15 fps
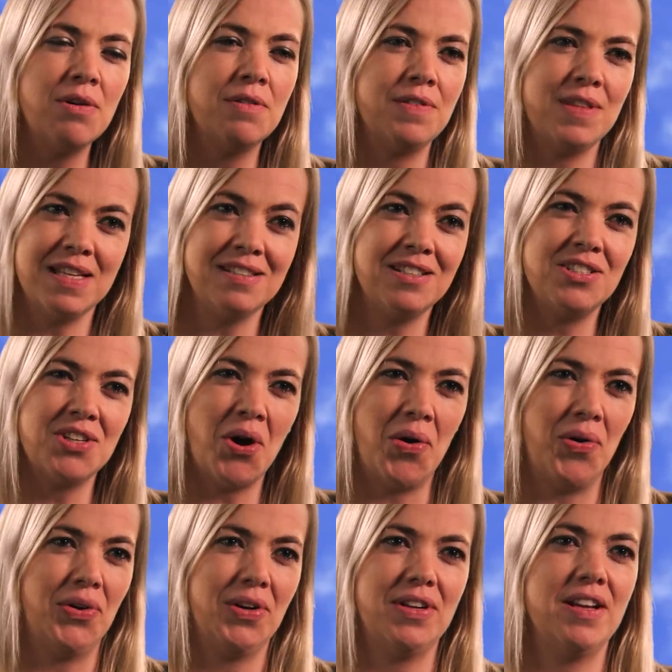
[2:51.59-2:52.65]
of this
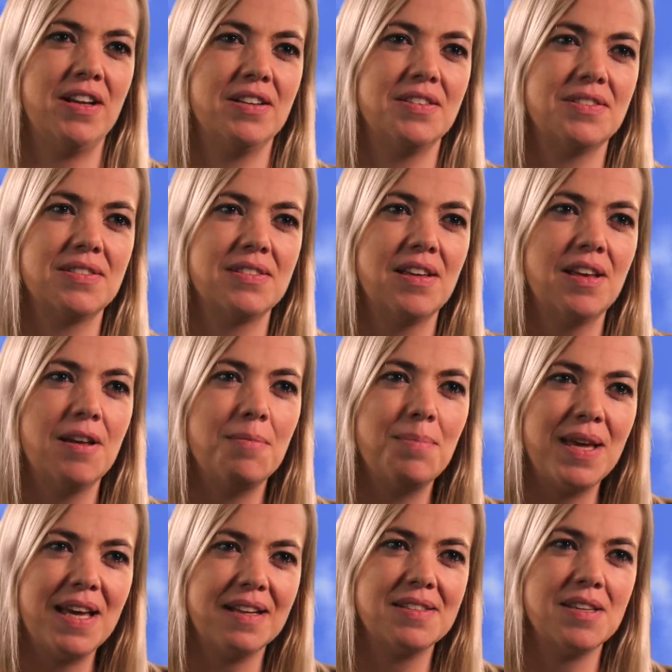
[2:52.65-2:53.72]
darkness,
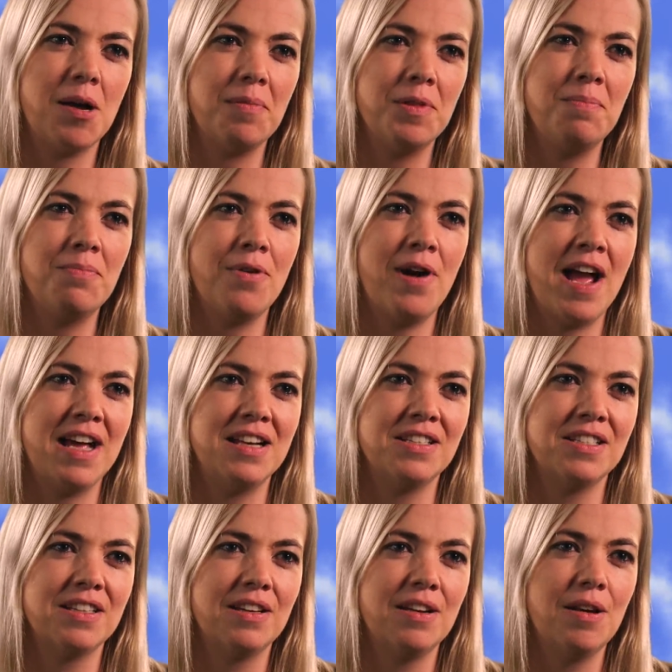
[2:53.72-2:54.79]
picks up the bread,
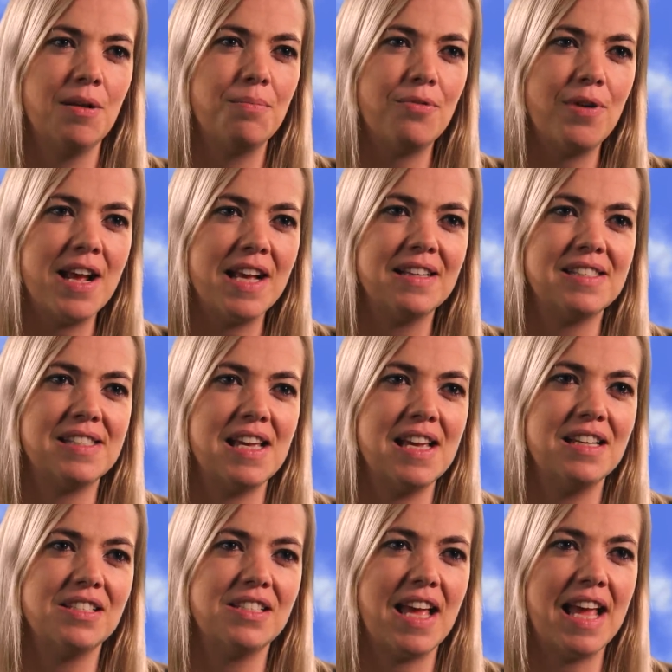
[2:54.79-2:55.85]
breaks
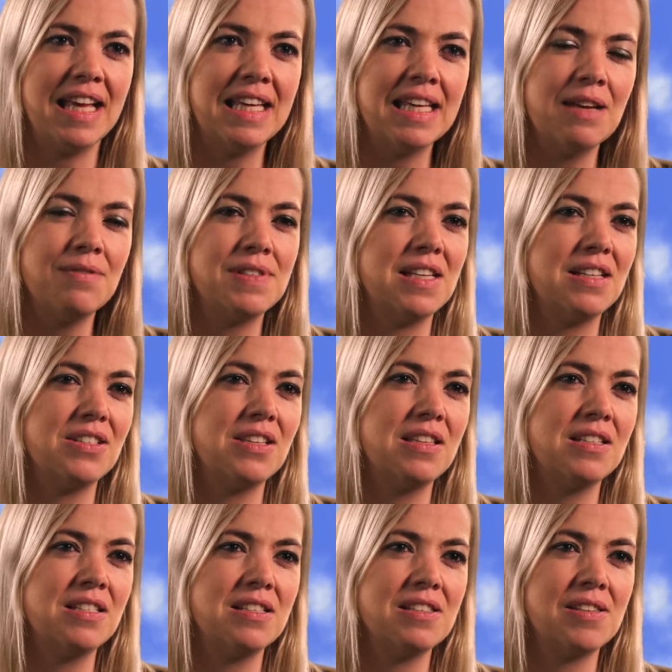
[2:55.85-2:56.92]
it, and gives it to the
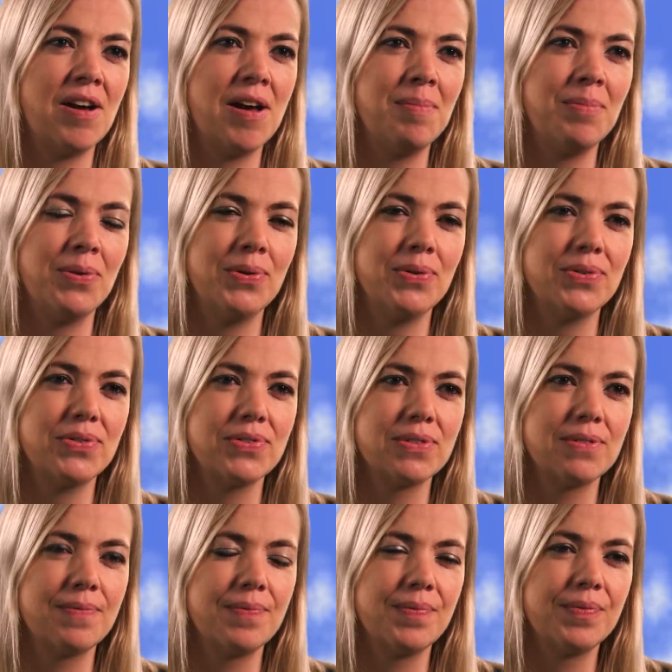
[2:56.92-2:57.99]
disciples.
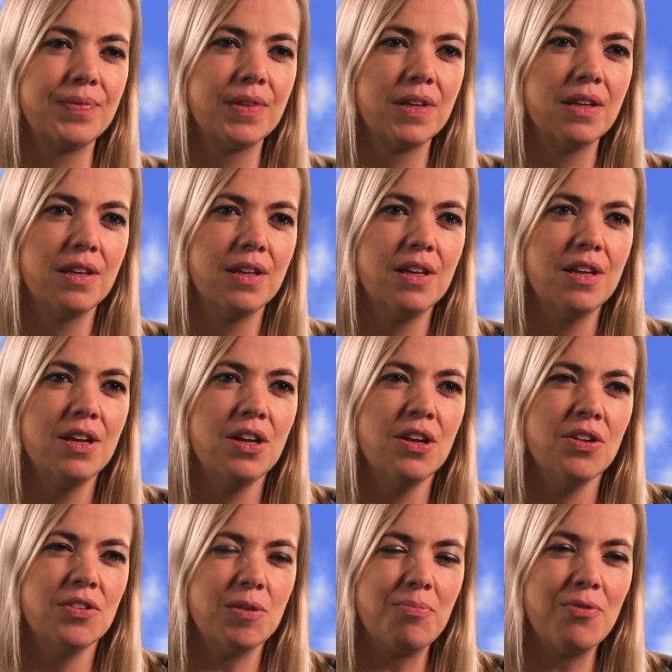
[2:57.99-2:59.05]

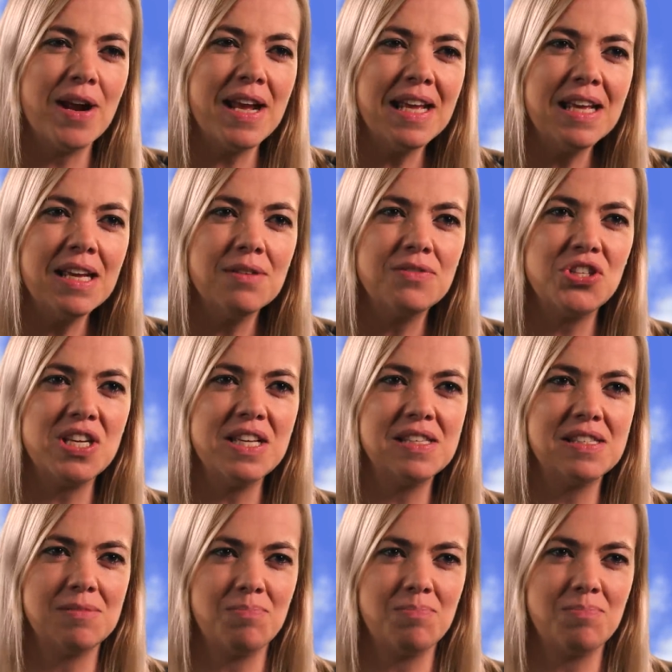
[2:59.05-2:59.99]
The breaking of Jesus'